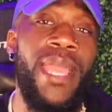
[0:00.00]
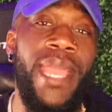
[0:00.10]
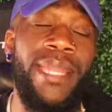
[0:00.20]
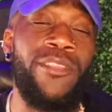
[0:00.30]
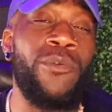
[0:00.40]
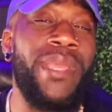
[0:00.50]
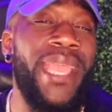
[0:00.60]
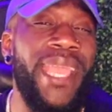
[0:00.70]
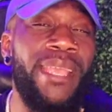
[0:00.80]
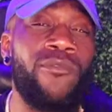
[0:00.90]
and you
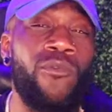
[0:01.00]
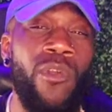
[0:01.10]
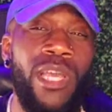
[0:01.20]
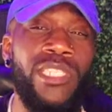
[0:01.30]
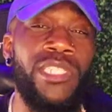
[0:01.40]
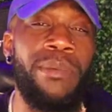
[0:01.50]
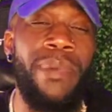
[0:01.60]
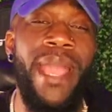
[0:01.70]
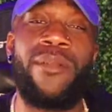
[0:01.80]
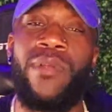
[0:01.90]
can't rush the
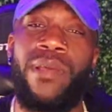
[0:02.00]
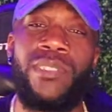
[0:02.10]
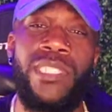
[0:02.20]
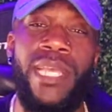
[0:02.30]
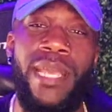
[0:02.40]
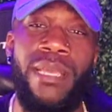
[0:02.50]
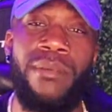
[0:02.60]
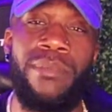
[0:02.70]
background check